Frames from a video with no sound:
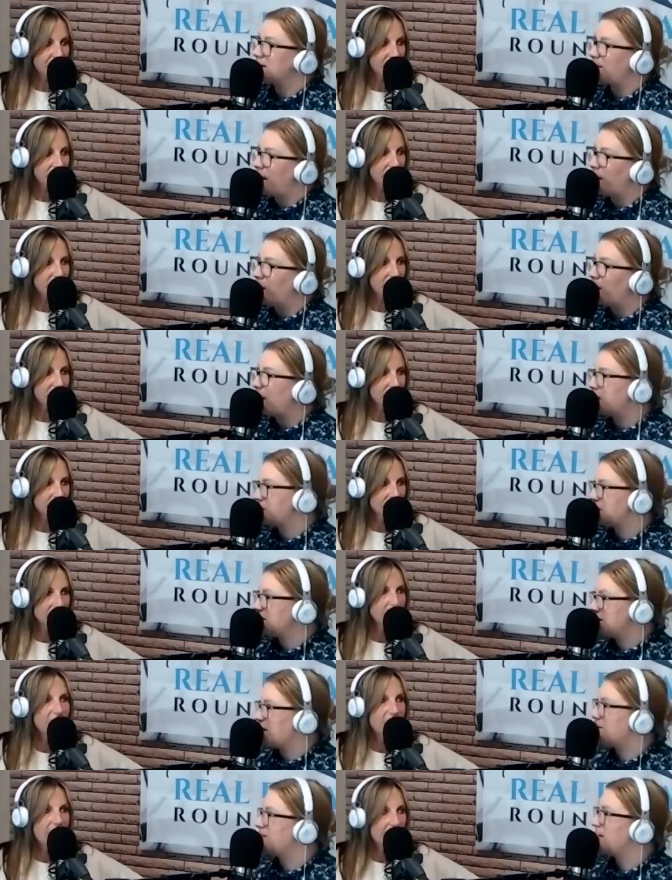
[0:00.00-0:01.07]
Speaker 1: a power washer. So,
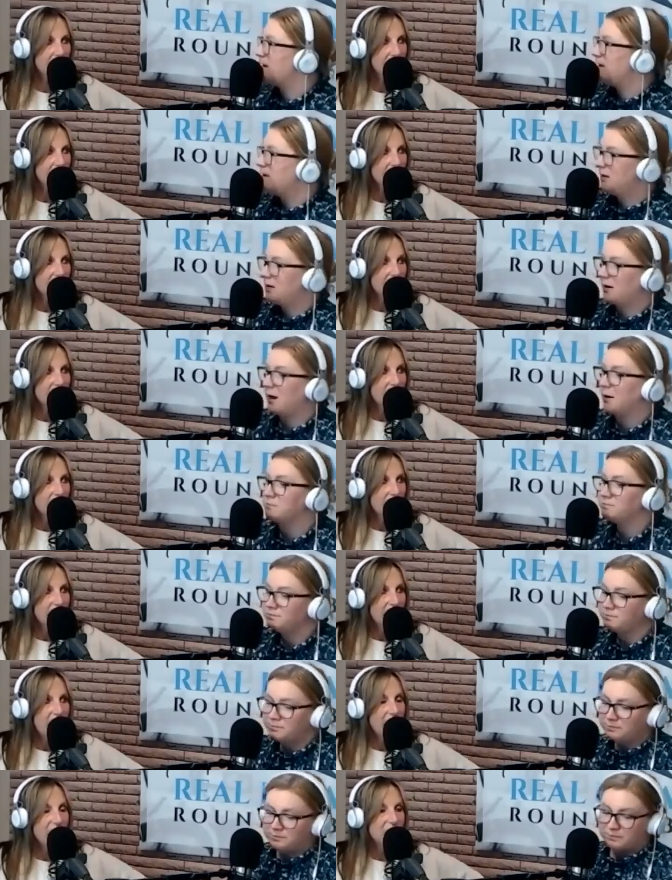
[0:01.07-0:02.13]
yeah. Go ahead. Yeah.
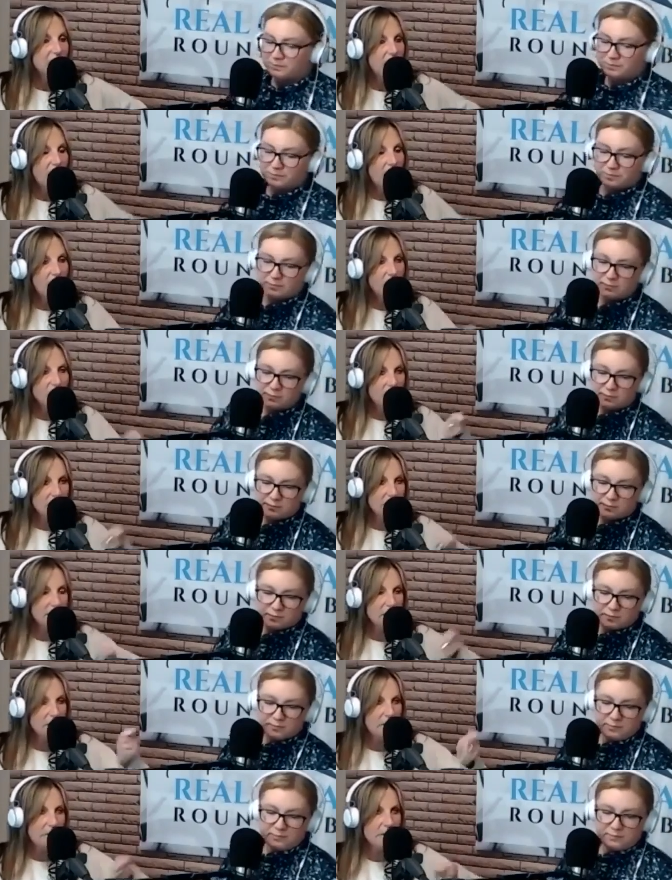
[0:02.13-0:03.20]
Because the power wash, sometimes
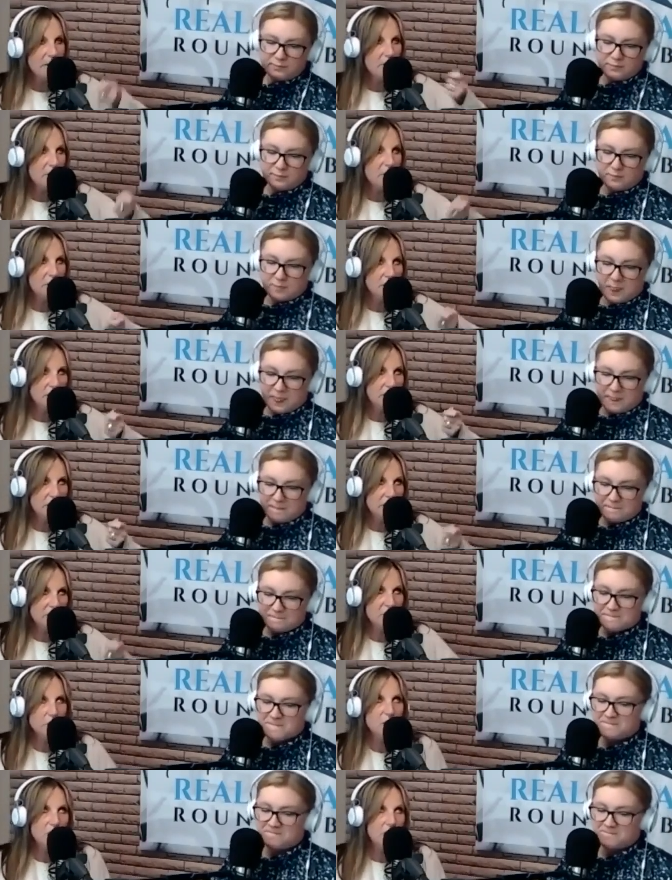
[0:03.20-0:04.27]
what people will do is they just
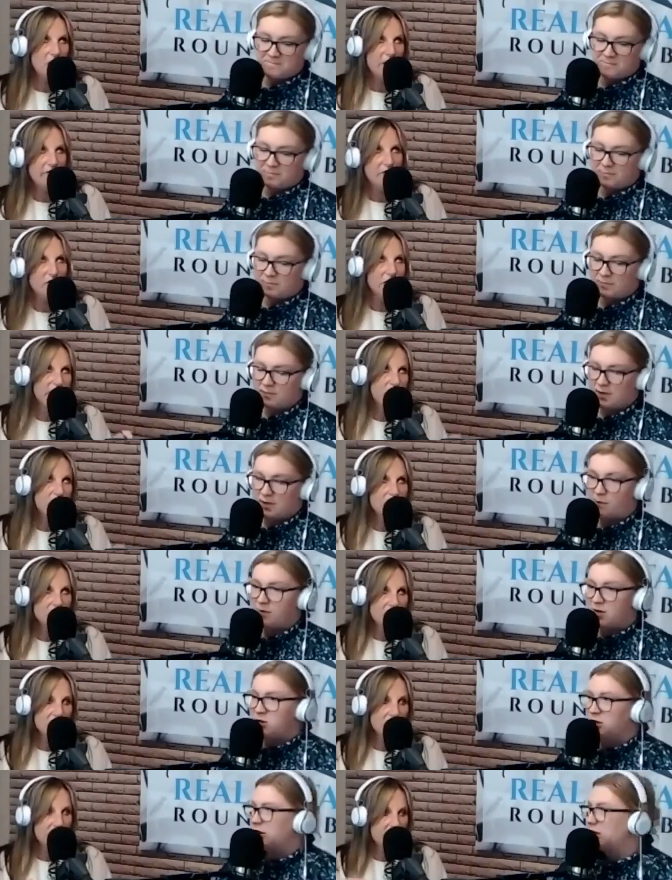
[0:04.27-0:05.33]
put mm-hmm. it on full force and, make and
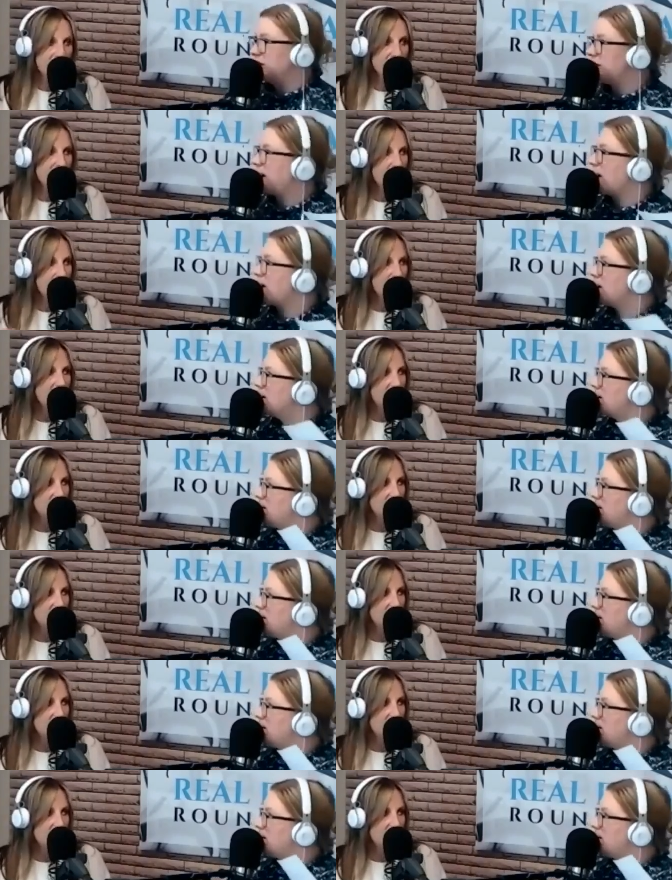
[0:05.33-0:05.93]
sure you're taking yeah. away the